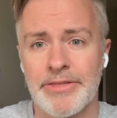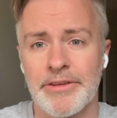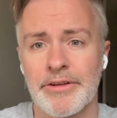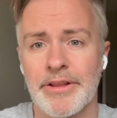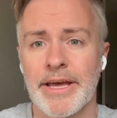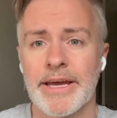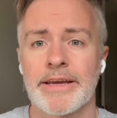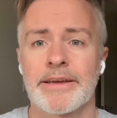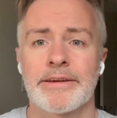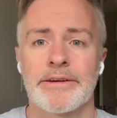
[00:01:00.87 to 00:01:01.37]
they're
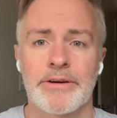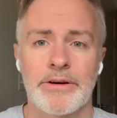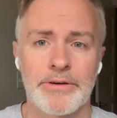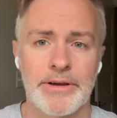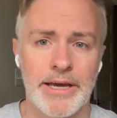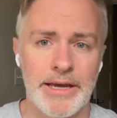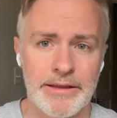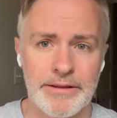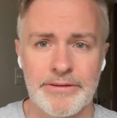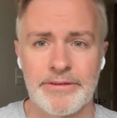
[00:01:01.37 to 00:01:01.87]
like,
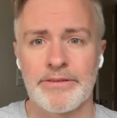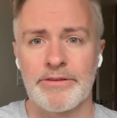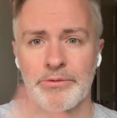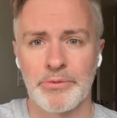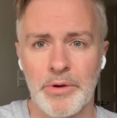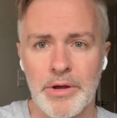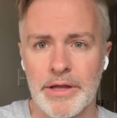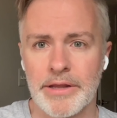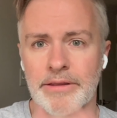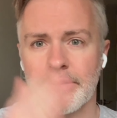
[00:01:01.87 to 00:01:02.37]
okay, this is
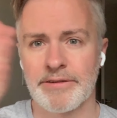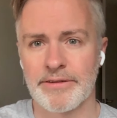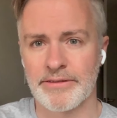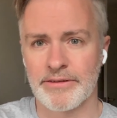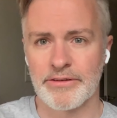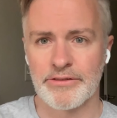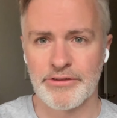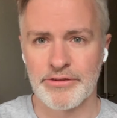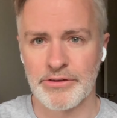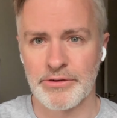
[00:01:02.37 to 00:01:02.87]
one, this is
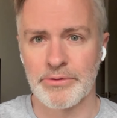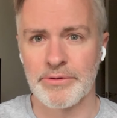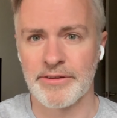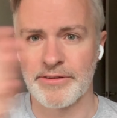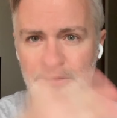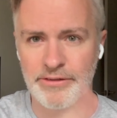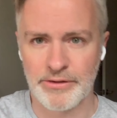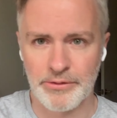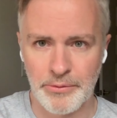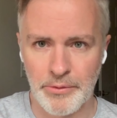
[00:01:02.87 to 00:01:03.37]
a two,
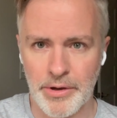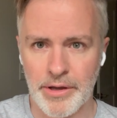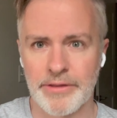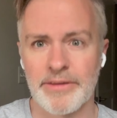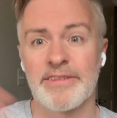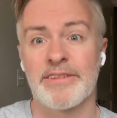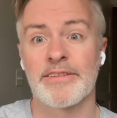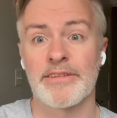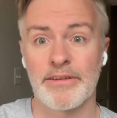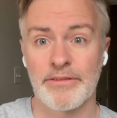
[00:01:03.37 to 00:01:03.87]
this is a one,
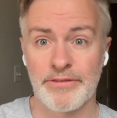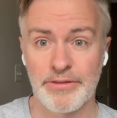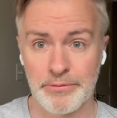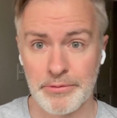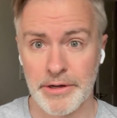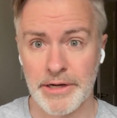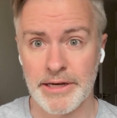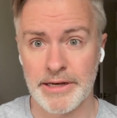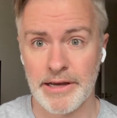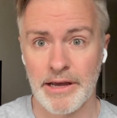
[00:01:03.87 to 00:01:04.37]
this is a
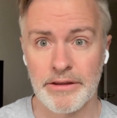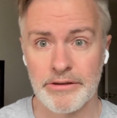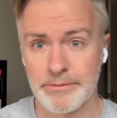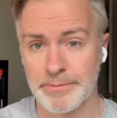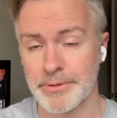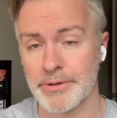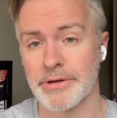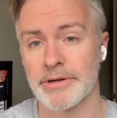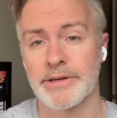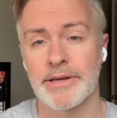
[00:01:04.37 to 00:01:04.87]
$3
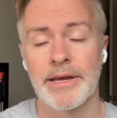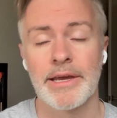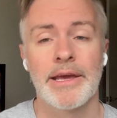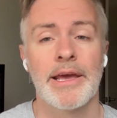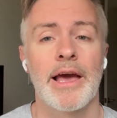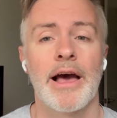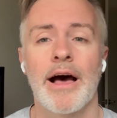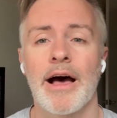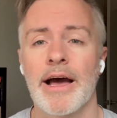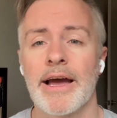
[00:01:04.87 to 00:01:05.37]
book.
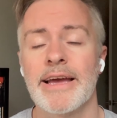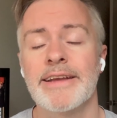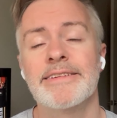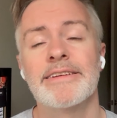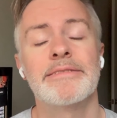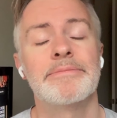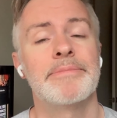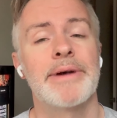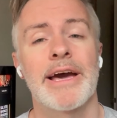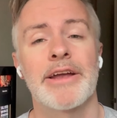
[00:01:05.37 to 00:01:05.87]
Uh, it
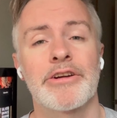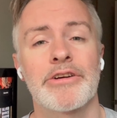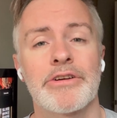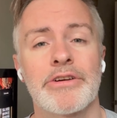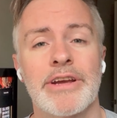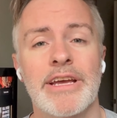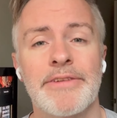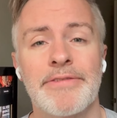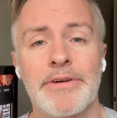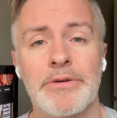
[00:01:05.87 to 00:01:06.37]
didn't matter
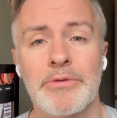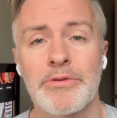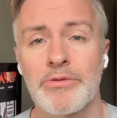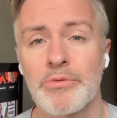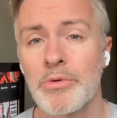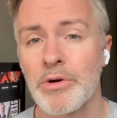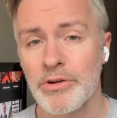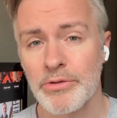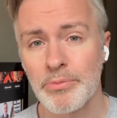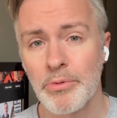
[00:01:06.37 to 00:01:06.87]
if it was
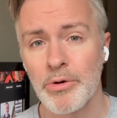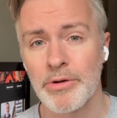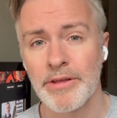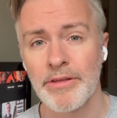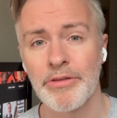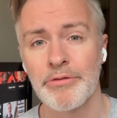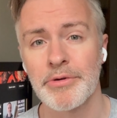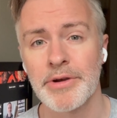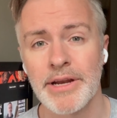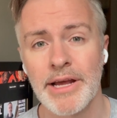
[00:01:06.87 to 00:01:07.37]
worth more than
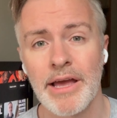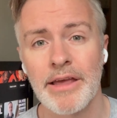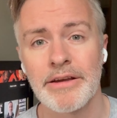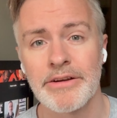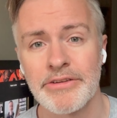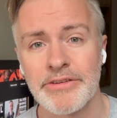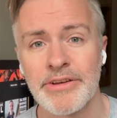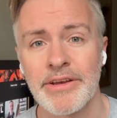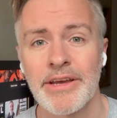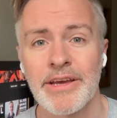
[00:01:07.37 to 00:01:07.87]

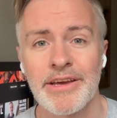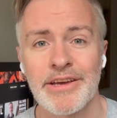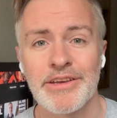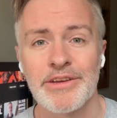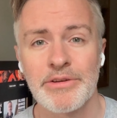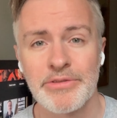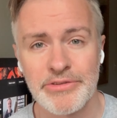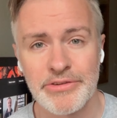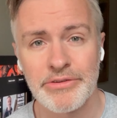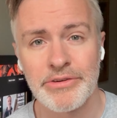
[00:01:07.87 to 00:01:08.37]
$3,
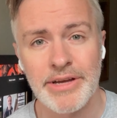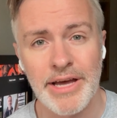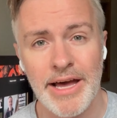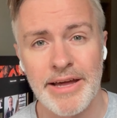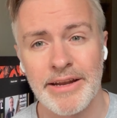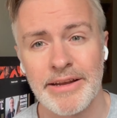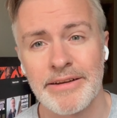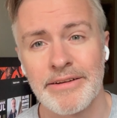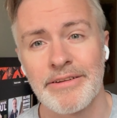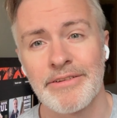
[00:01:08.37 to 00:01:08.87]
you still got
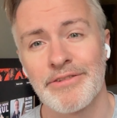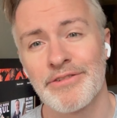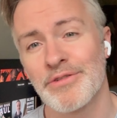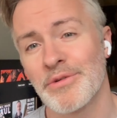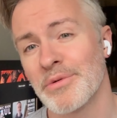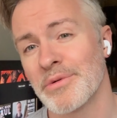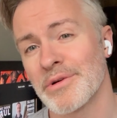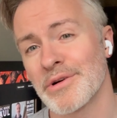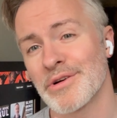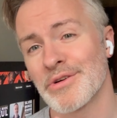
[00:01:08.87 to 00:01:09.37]
it
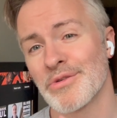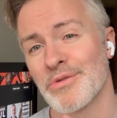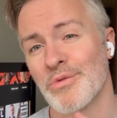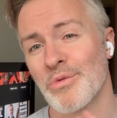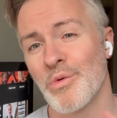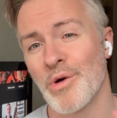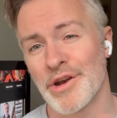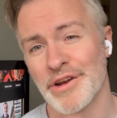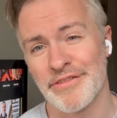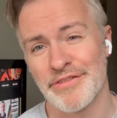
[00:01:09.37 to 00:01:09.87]
for
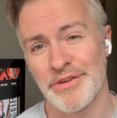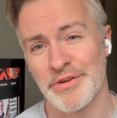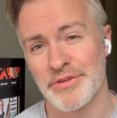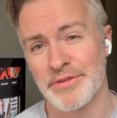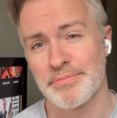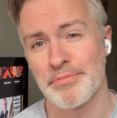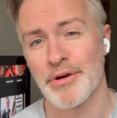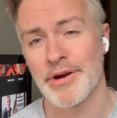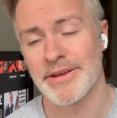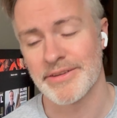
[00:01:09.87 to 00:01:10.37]
one of those
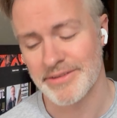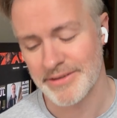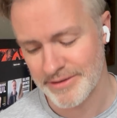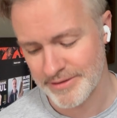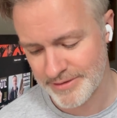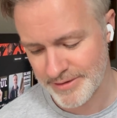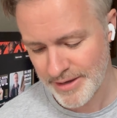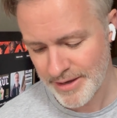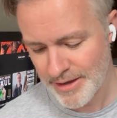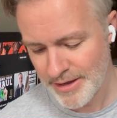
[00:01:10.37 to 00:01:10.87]

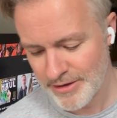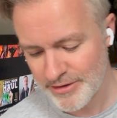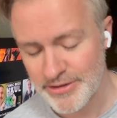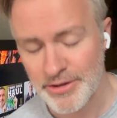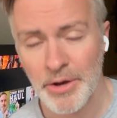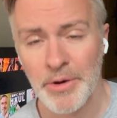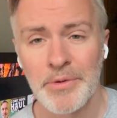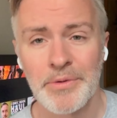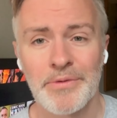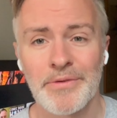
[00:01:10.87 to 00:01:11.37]
prices.
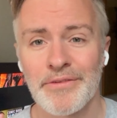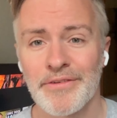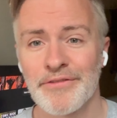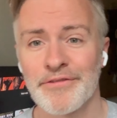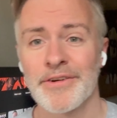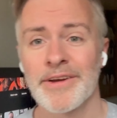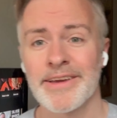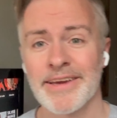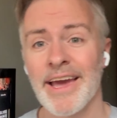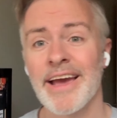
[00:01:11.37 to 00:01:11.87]
So
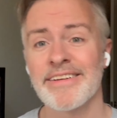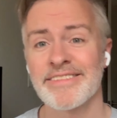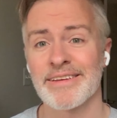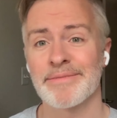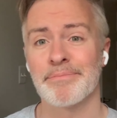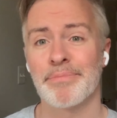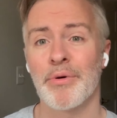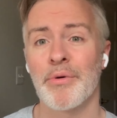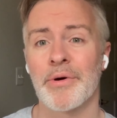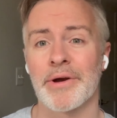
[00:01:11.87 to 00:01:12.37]
case
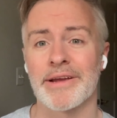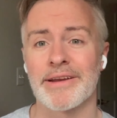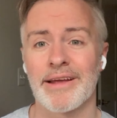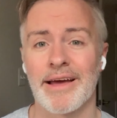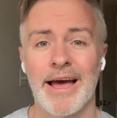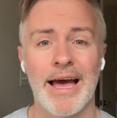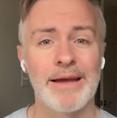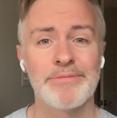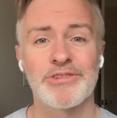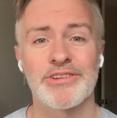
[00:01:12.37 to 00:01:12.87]
in point,
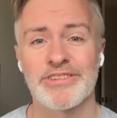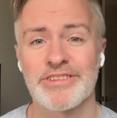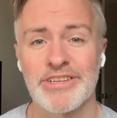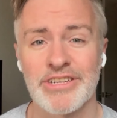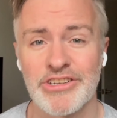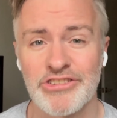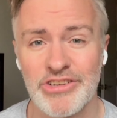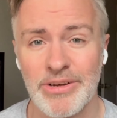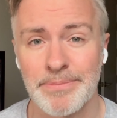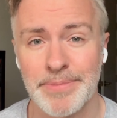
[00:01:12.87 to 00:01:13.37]
I'm just
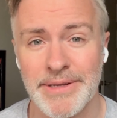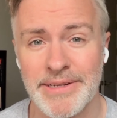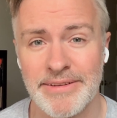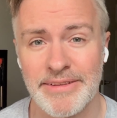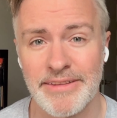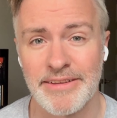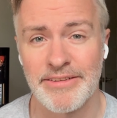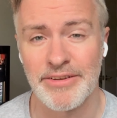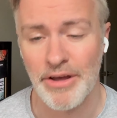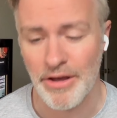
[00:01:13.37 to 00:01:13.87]
gonna jump into
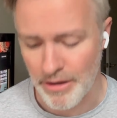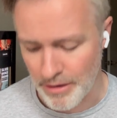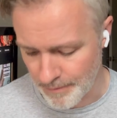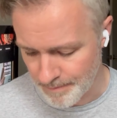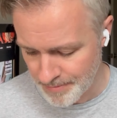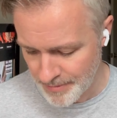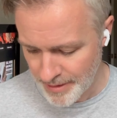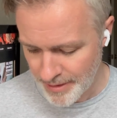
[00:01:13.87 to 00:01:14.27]
this haul.